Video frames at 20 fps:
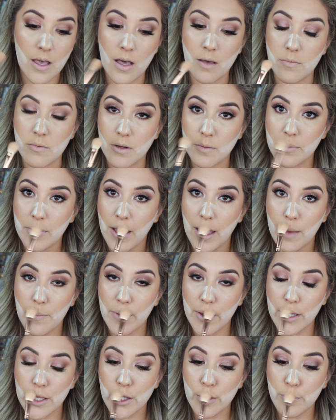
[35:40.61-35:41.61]
I'm gonna apply at
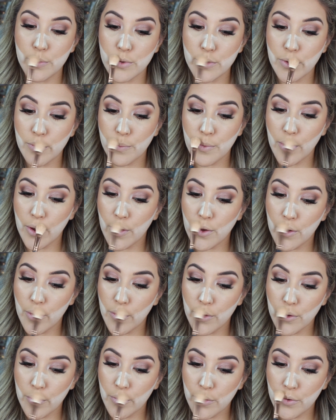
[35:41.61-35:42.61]
my Cupid's
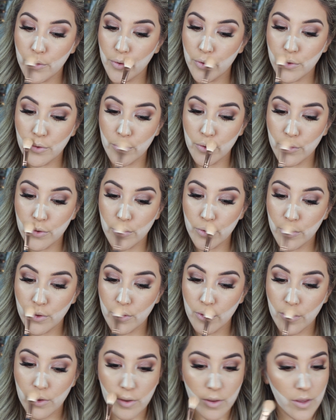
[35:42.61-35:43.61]
bow.
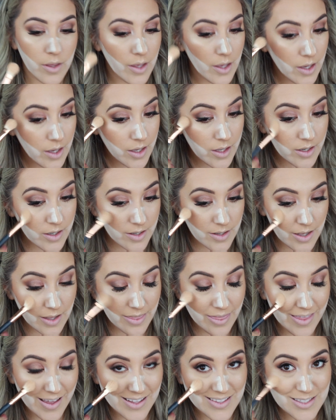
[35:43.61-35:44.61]
And
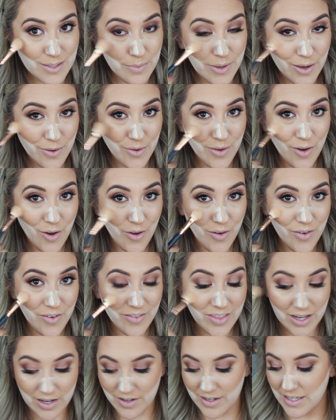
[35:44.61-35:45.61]
that's about all
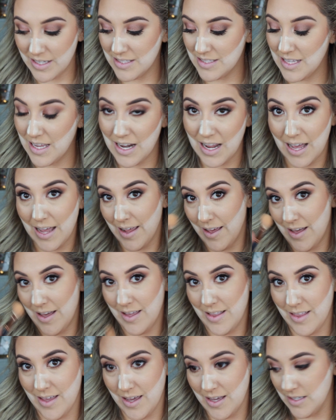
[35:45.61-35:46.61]
of the areas that I
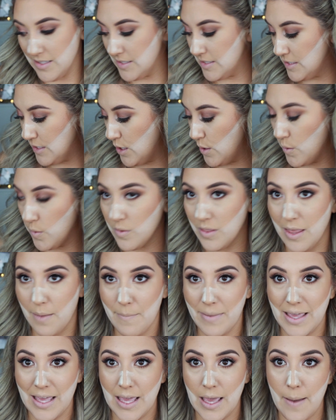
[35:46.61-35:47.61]
highlight. So let
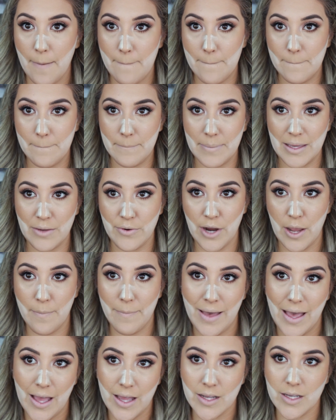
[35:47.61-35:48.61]
me be right
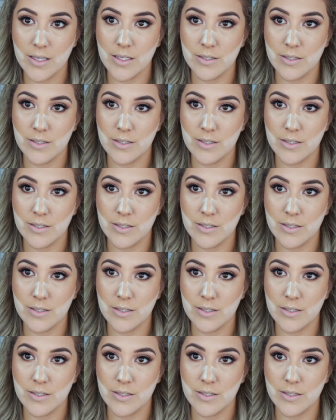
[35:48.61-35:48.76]
back.